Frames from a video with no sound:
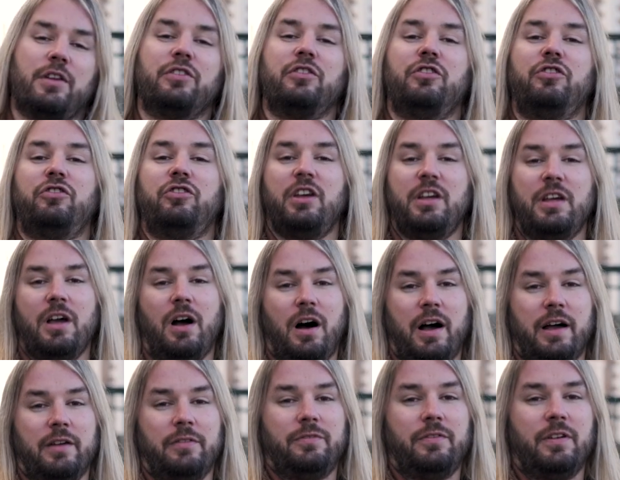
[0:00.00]
as
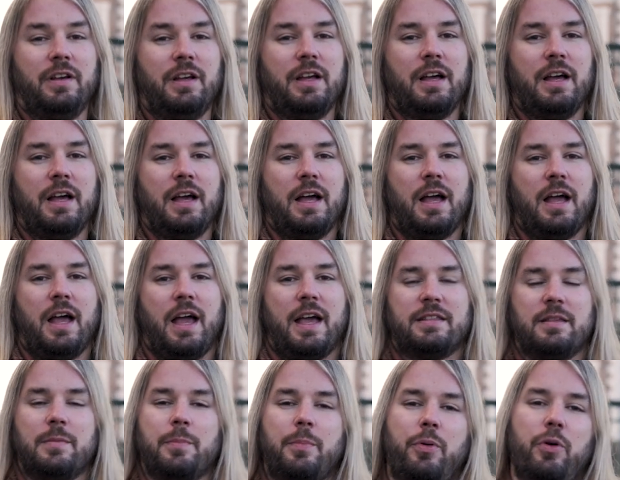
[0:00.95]
G-HIVE,
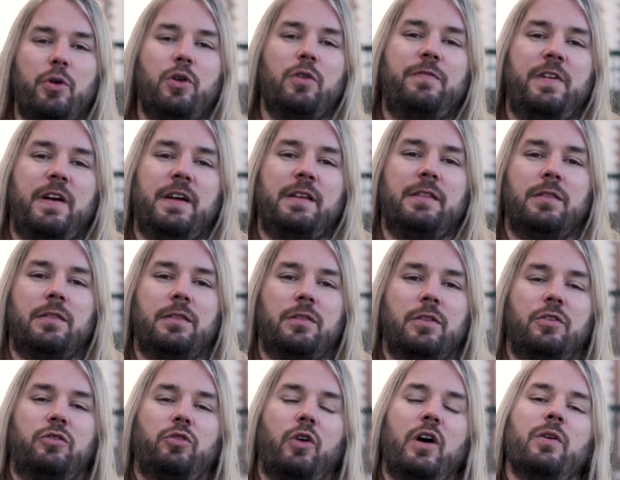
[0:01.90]
is improving
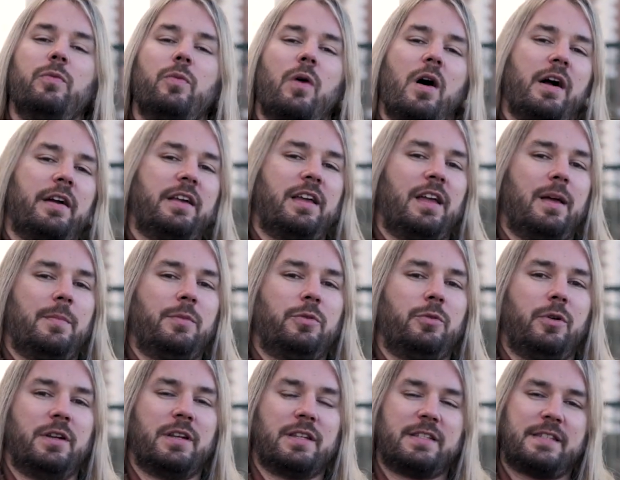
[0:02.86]
the joint working
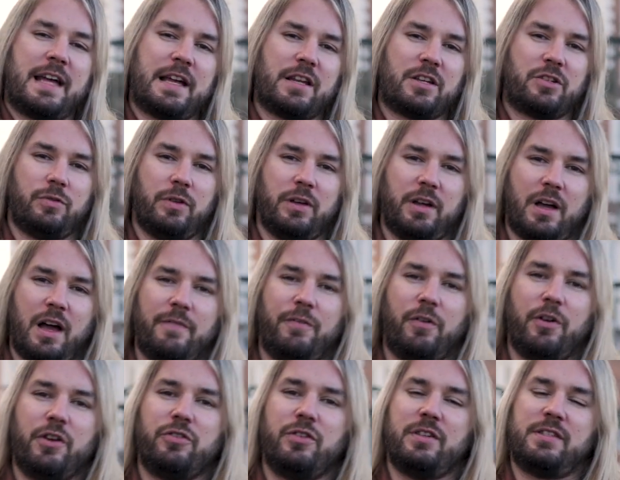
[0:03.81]
between the statutory and
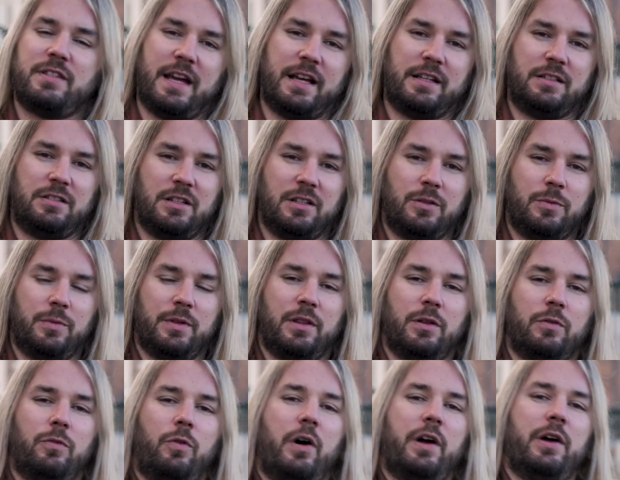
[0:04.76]
voluntary sectors
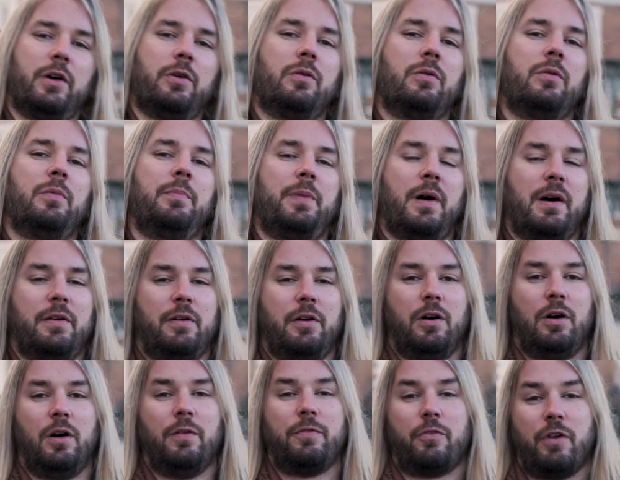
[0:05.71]
within the Royal
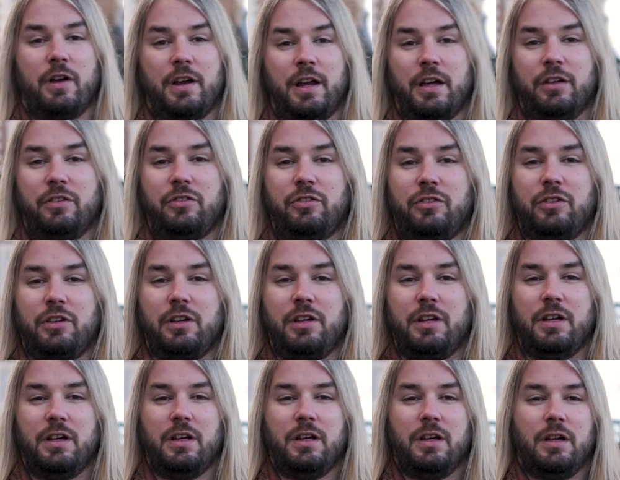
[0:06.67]
Borough of Greenwich.
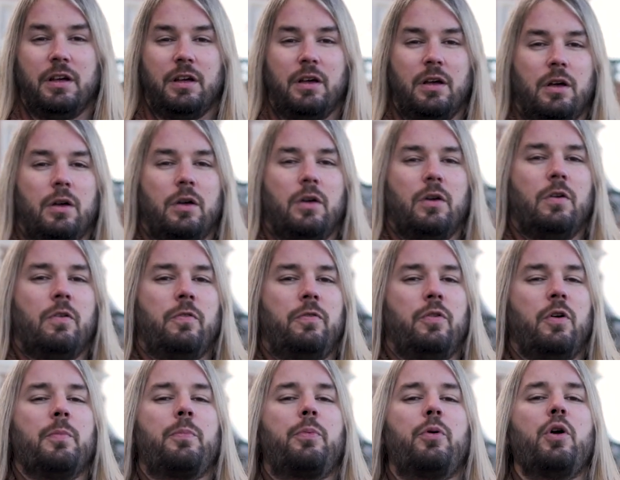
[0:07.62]

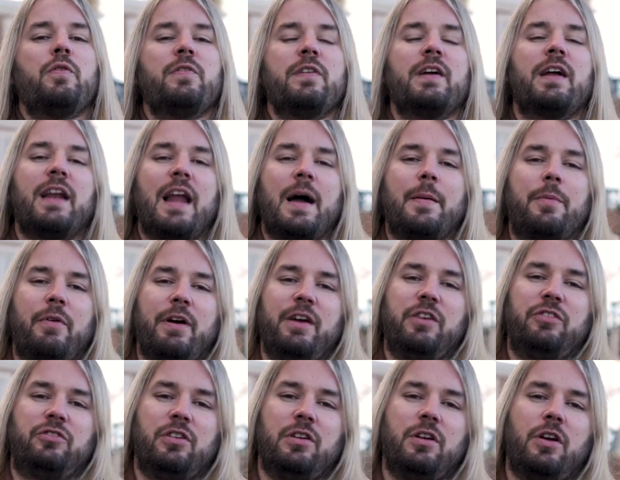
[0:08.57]
Through improving
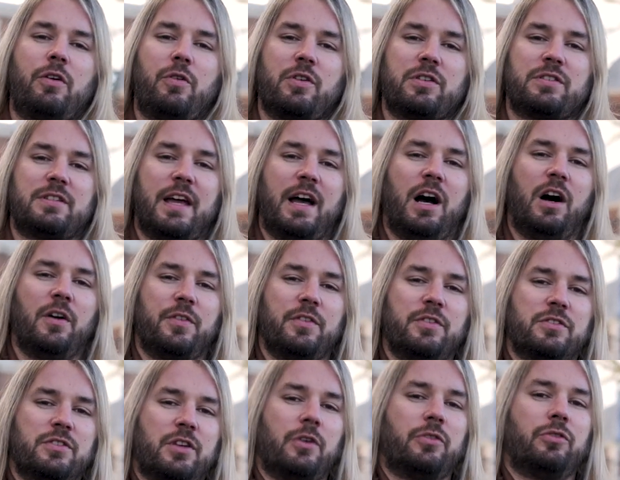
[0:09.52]
collaboration across the health
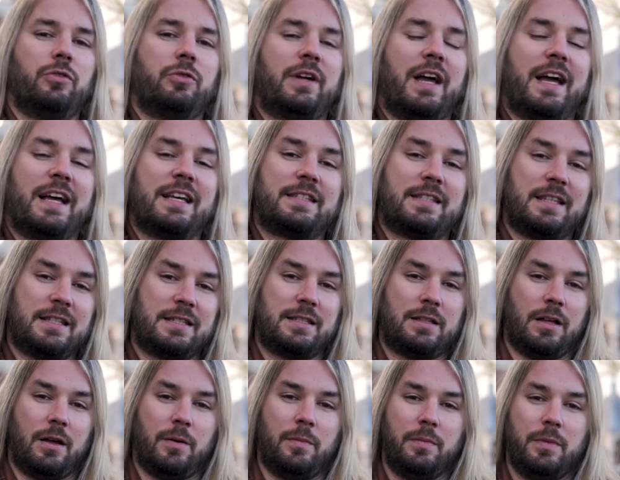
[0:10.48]
and social care
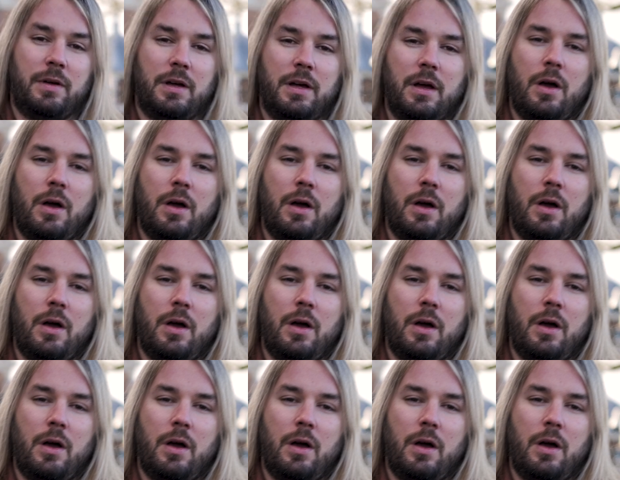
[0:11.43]
system,